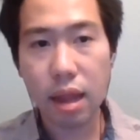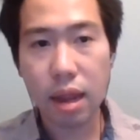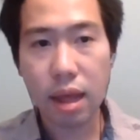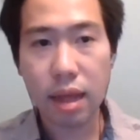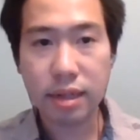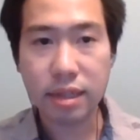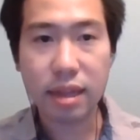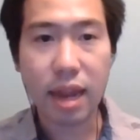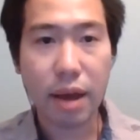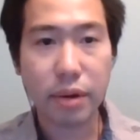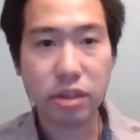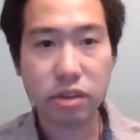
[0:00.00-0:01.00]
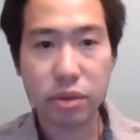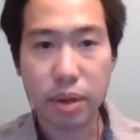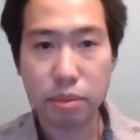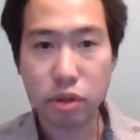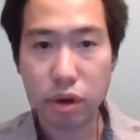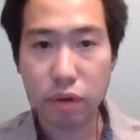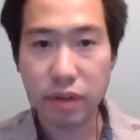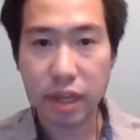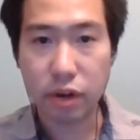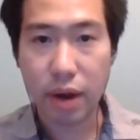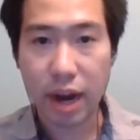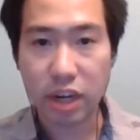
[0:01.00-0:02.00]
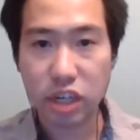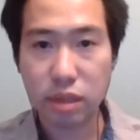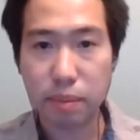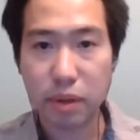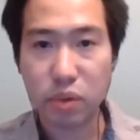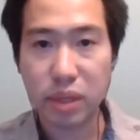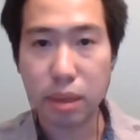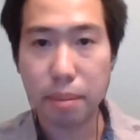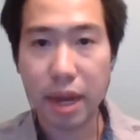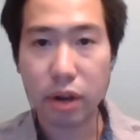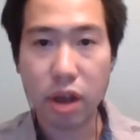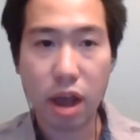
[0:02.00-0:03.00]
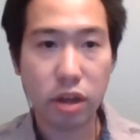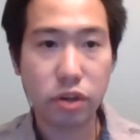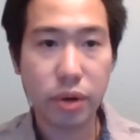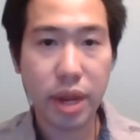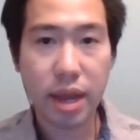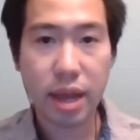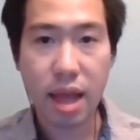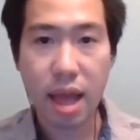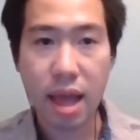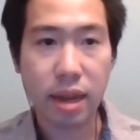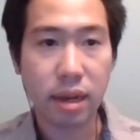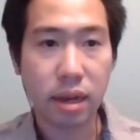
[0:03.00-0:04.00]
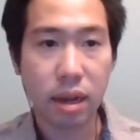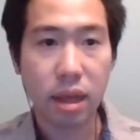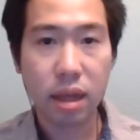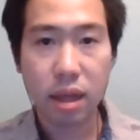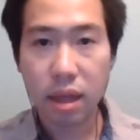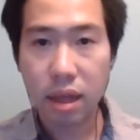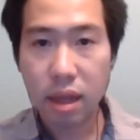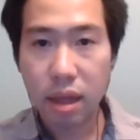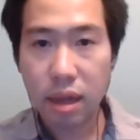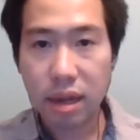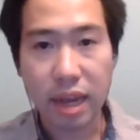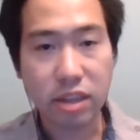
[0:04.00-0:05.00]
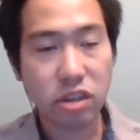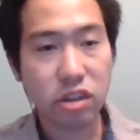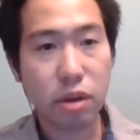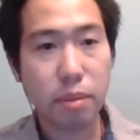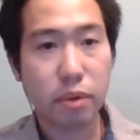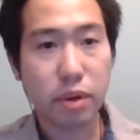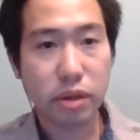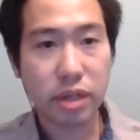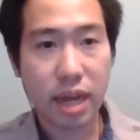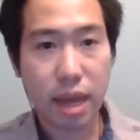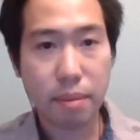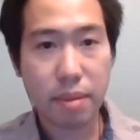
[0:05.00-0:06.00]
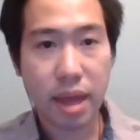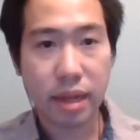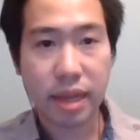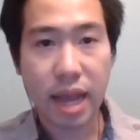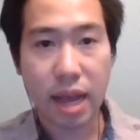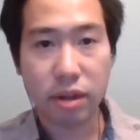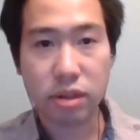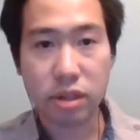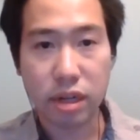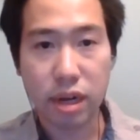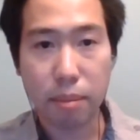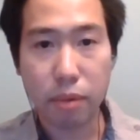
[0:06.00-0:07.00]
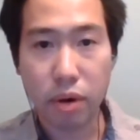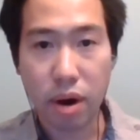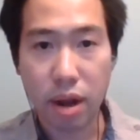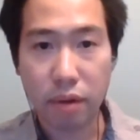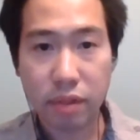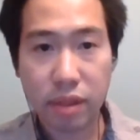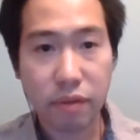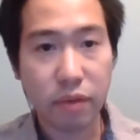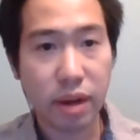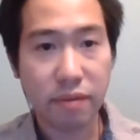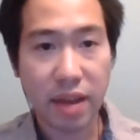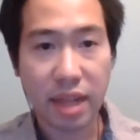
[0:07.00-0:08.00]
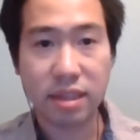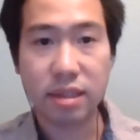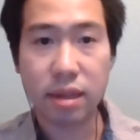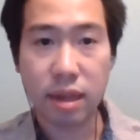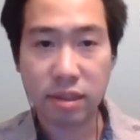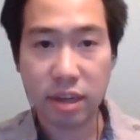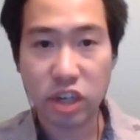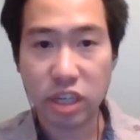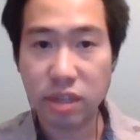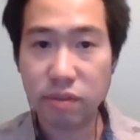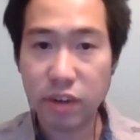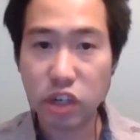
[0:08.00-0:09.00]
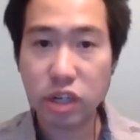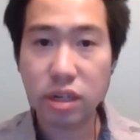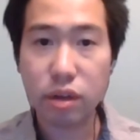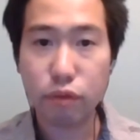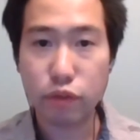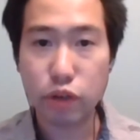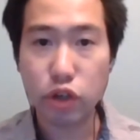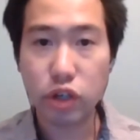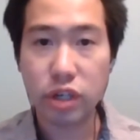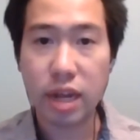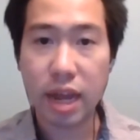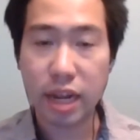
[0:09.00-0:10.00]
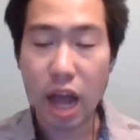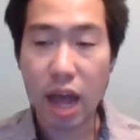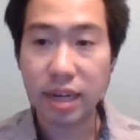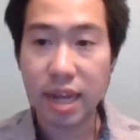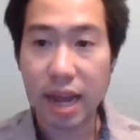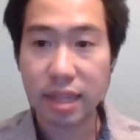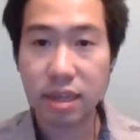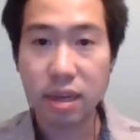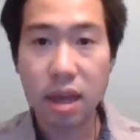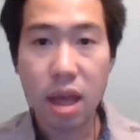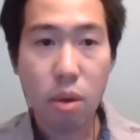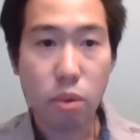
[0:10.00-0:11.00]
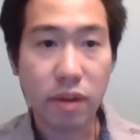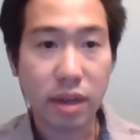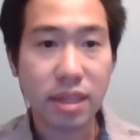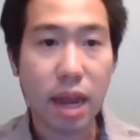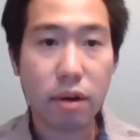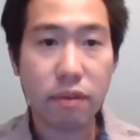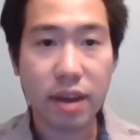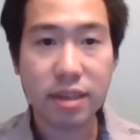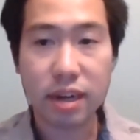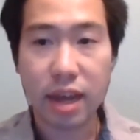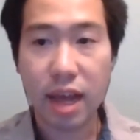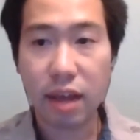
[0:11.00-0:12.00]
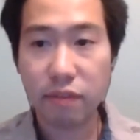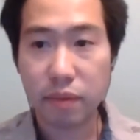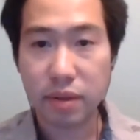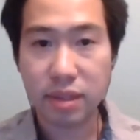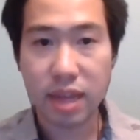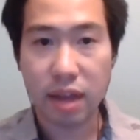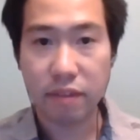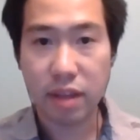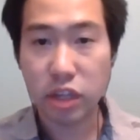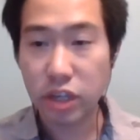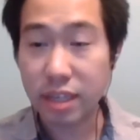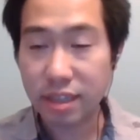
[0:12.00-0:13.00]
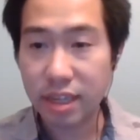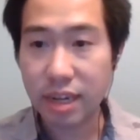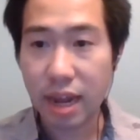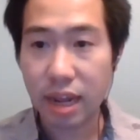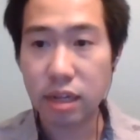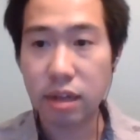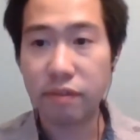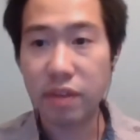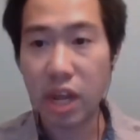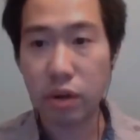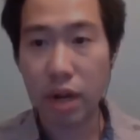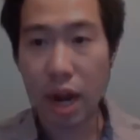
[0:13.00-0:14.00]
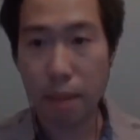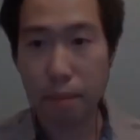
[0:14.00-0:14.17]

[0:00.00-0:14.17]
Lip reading: This allows us to observe the interactions between the mitochondria and lysosome in real time and count the number of different events, such as fission, fusion, and contact, without sacrificing the health of the cell. And you can see that in the video that I'm